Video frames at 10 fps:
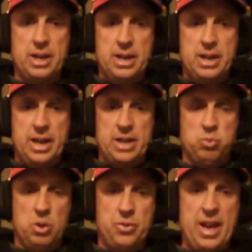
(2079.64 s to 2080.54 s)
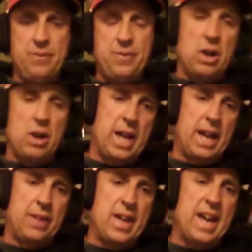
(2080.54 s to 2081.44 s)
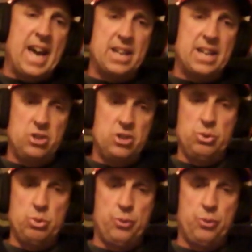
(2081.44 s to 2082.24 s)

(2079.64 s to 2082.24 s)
it's what they felt like they had to do